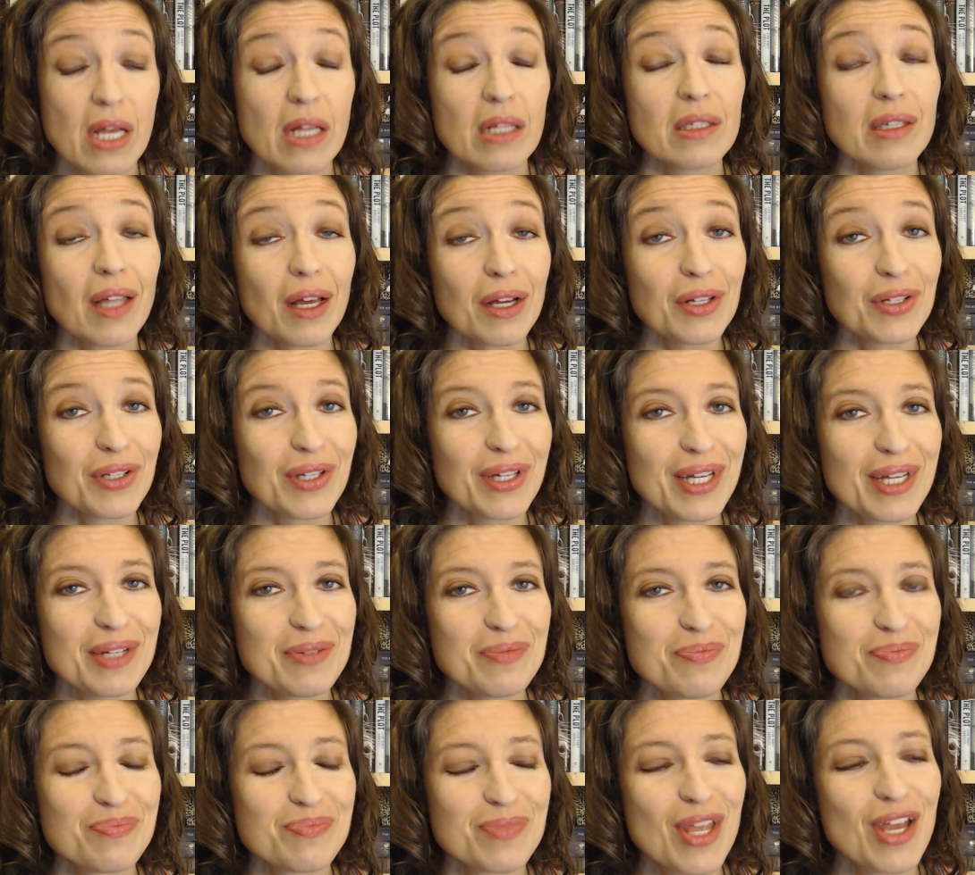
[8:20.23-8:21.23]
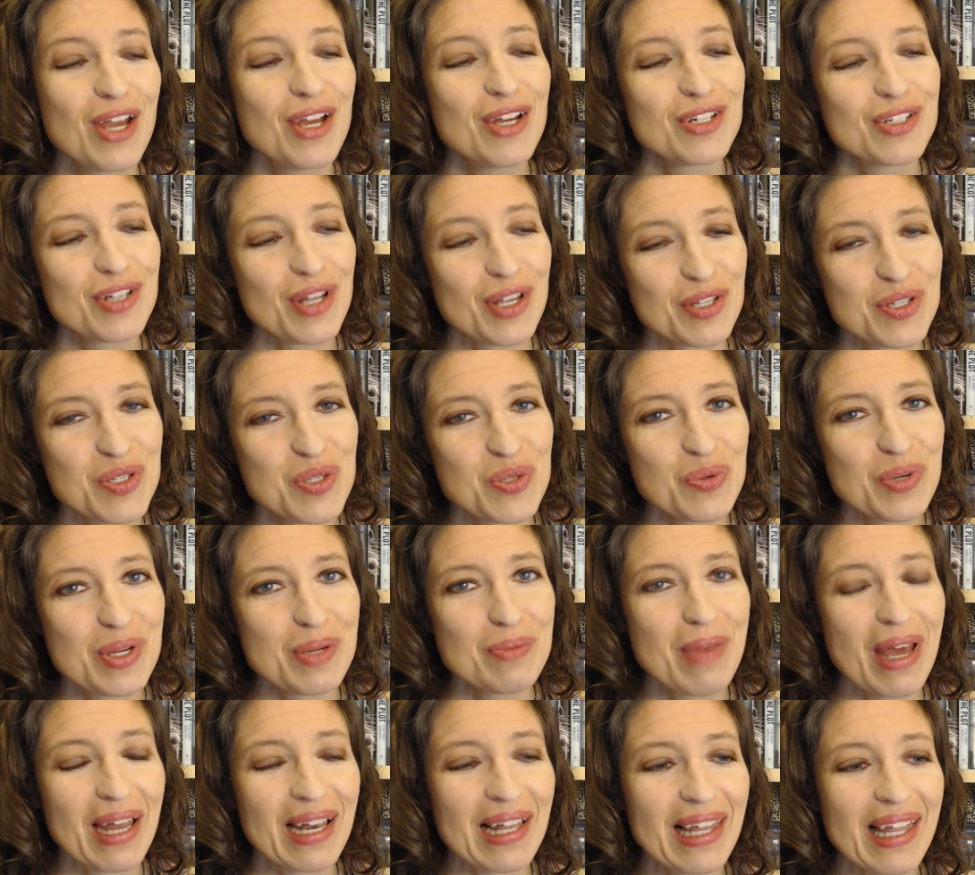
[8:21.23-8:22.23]
Luckily, she has 3
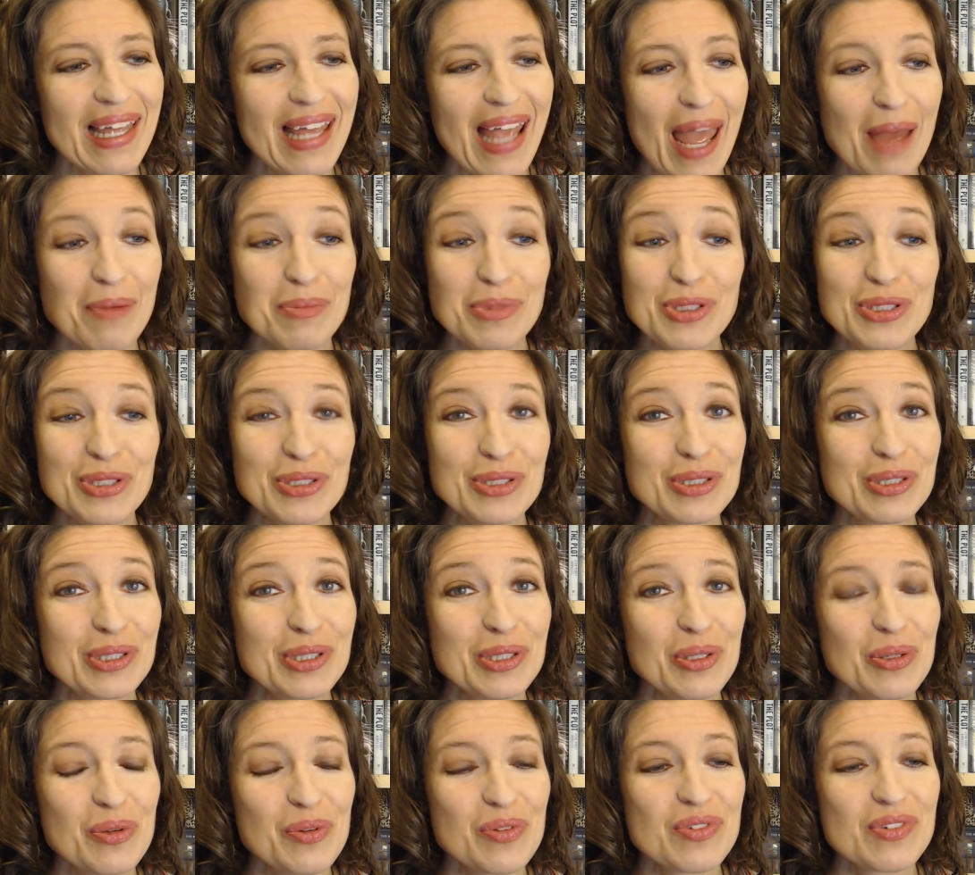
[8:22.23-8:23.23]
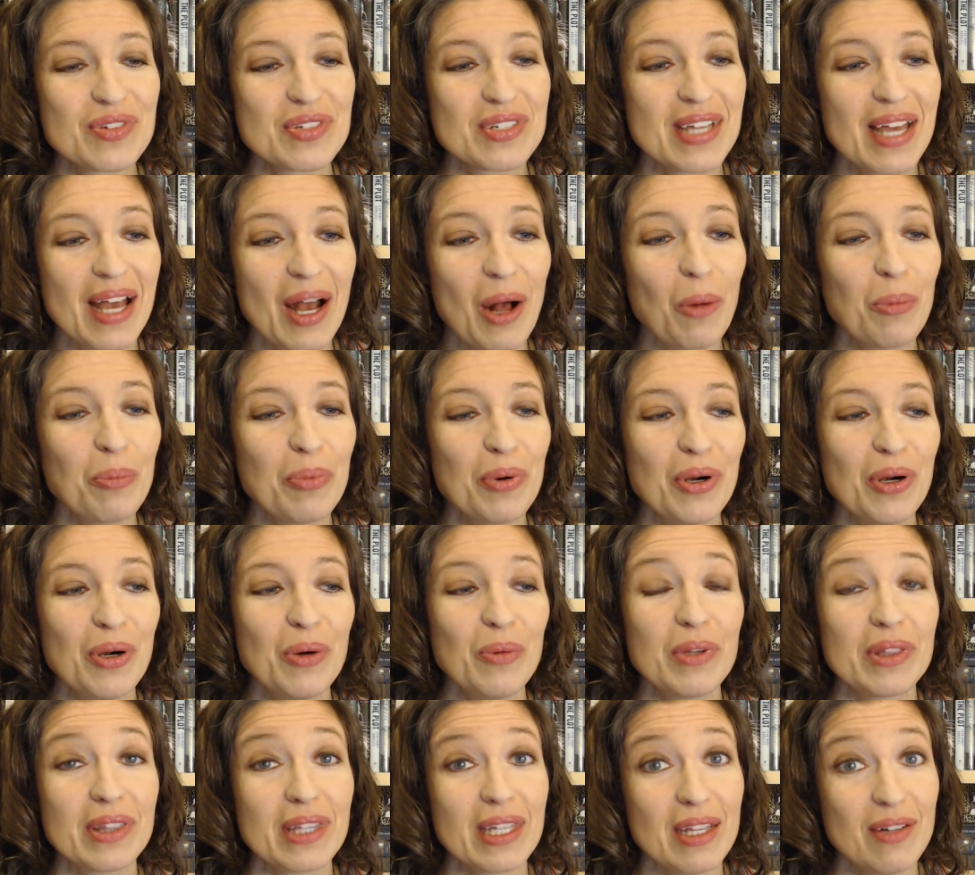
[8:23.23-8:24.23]
meddling amateur sleuths to help her
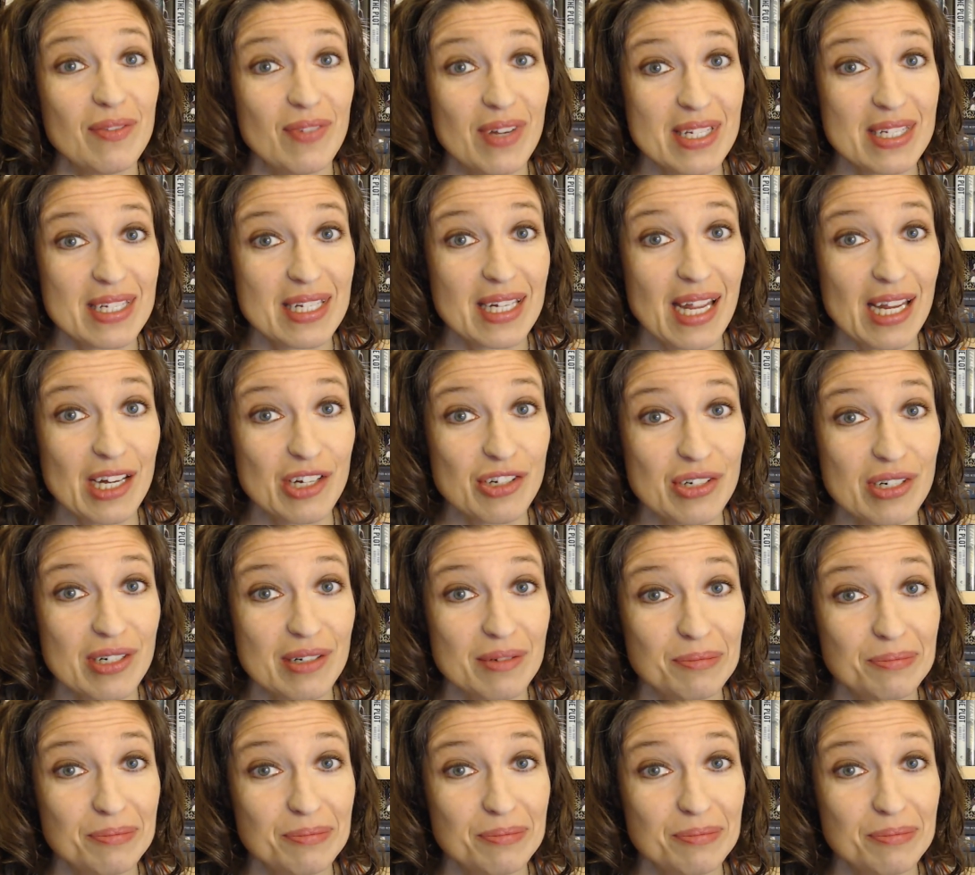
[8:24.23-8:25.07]
with the investigation.